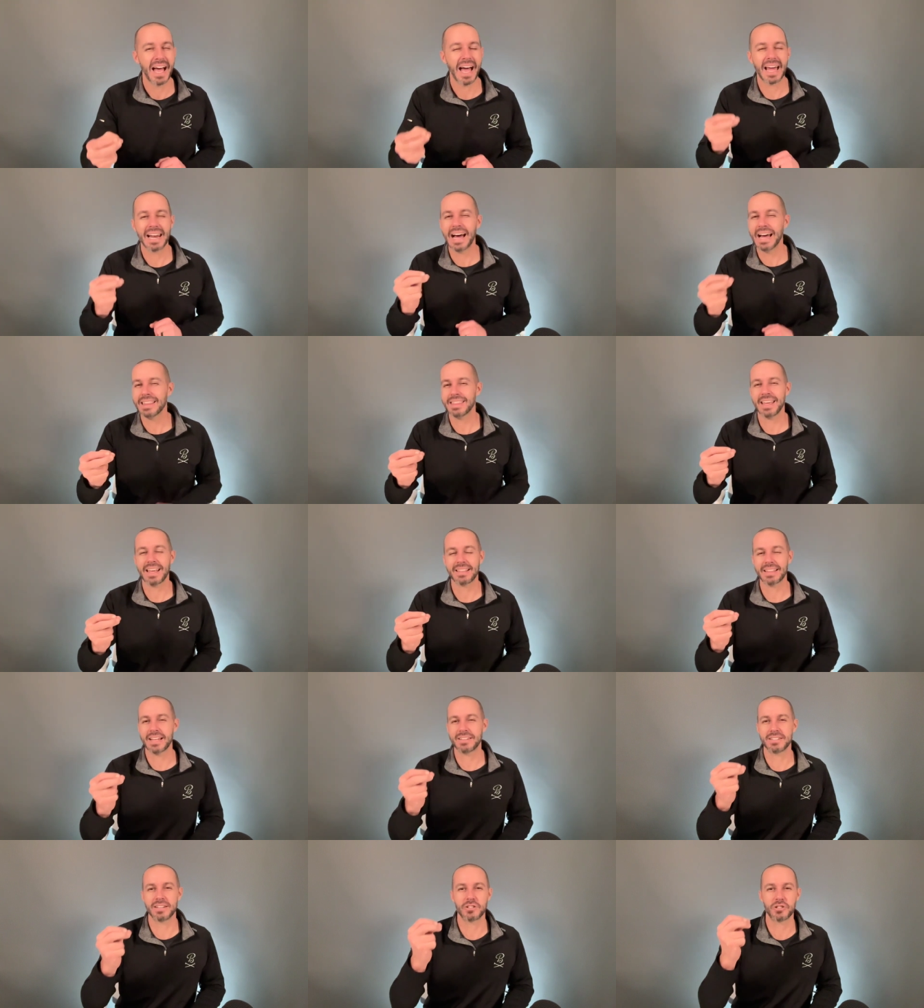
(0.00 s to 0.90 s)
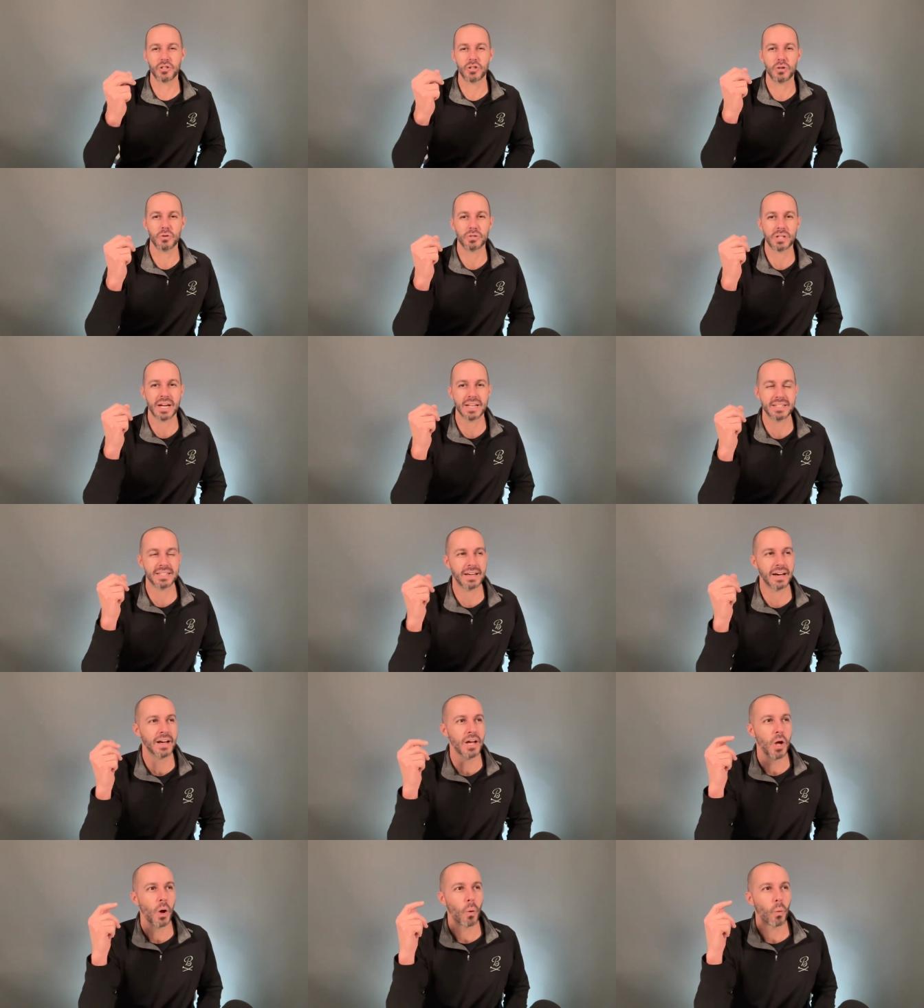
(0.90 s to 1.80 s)
And I think that's such a huge
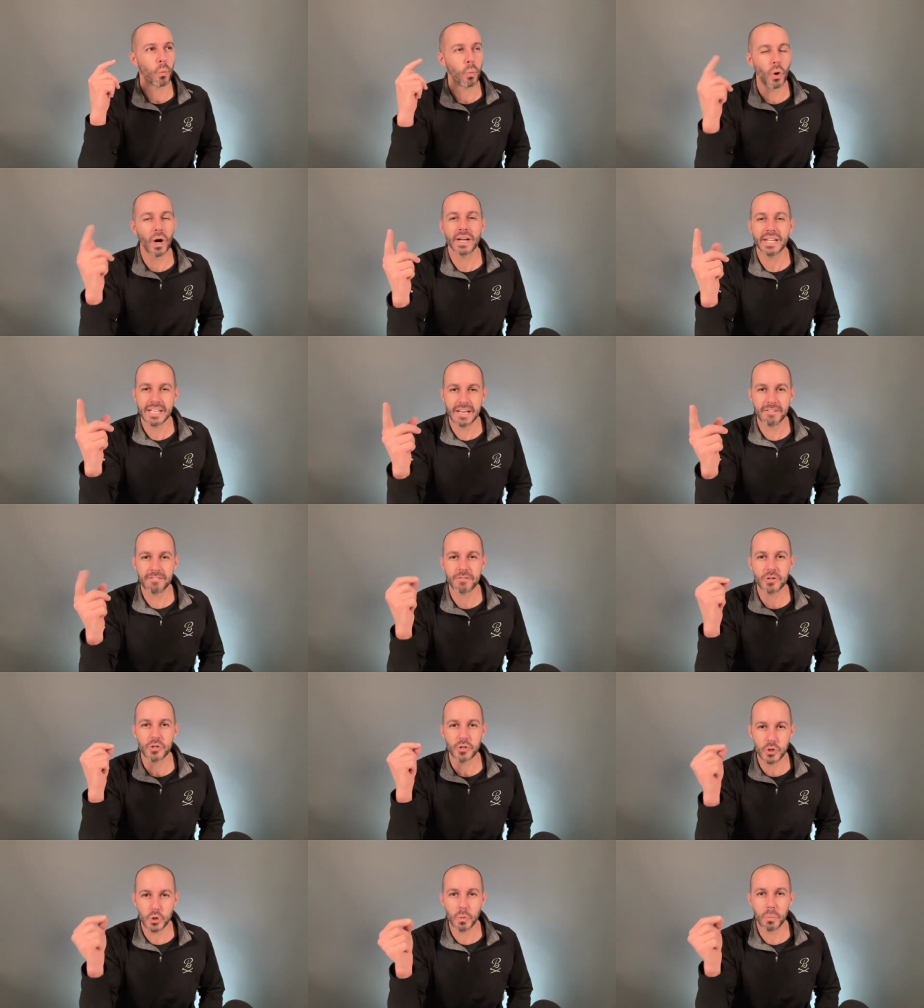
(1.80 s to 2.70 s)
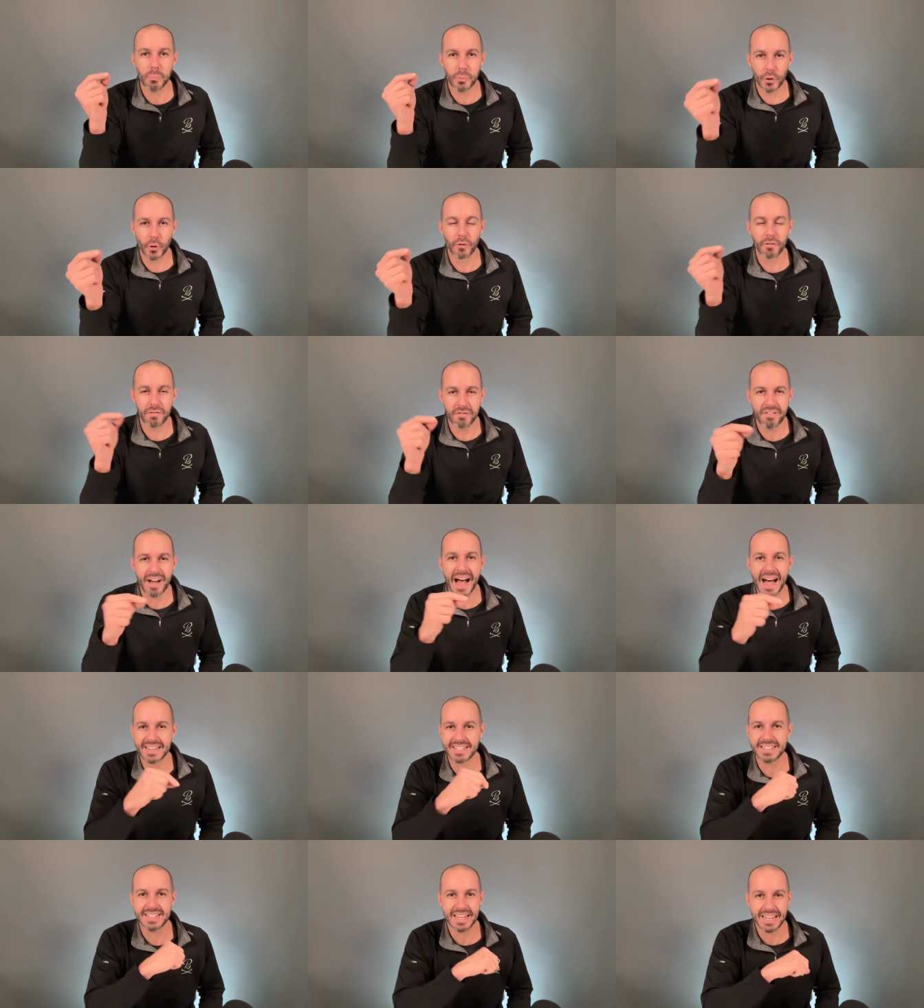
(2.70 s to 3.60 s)
idea. What if you built
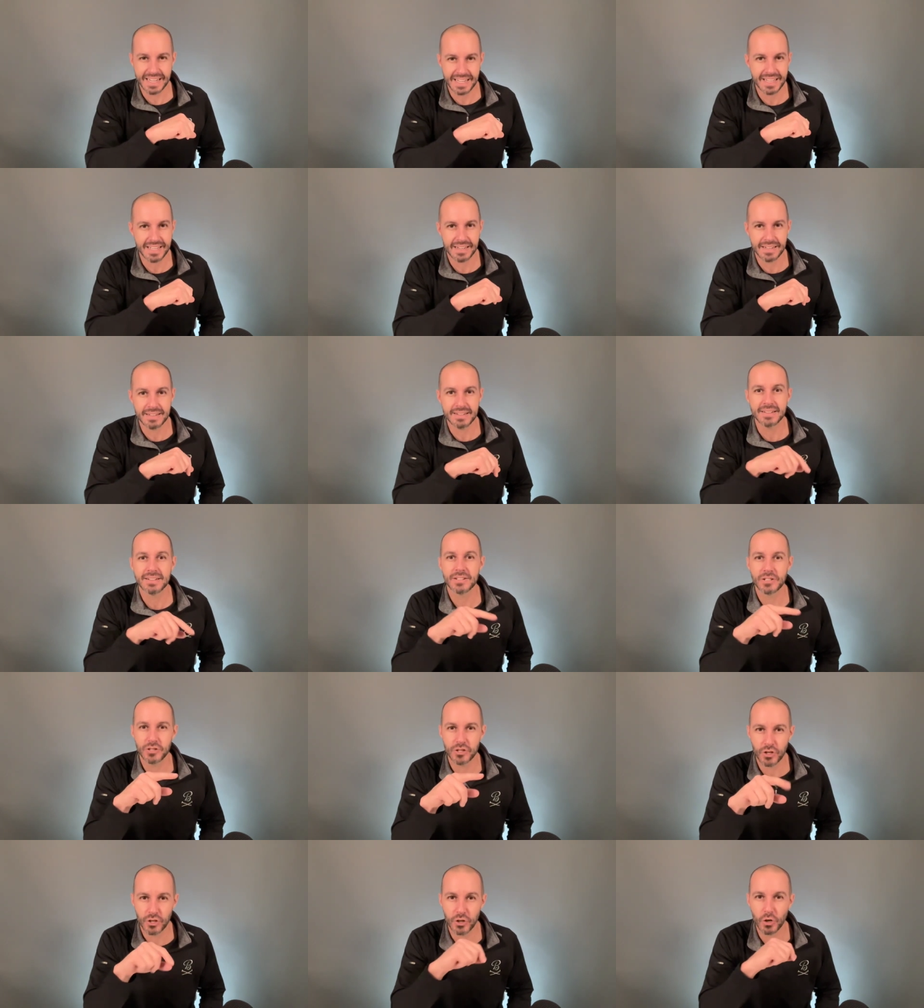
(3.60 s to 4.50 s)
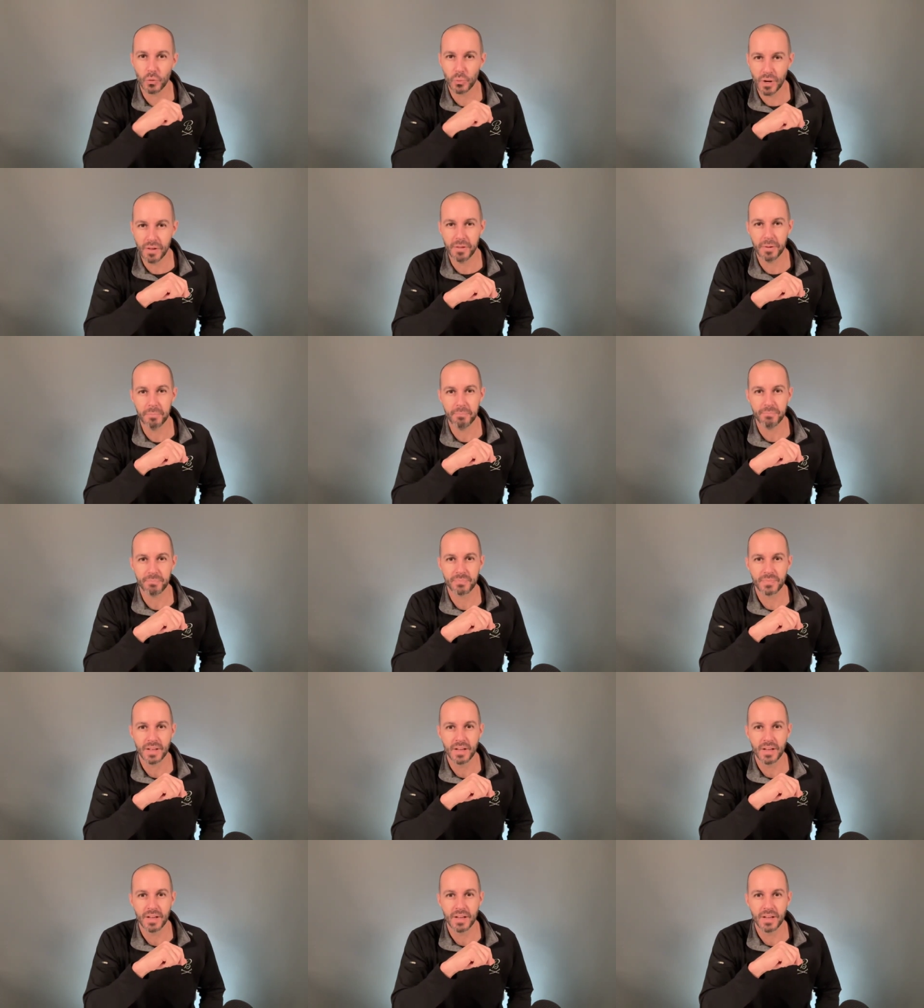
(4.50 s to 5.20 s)
fasting in to your rhythm?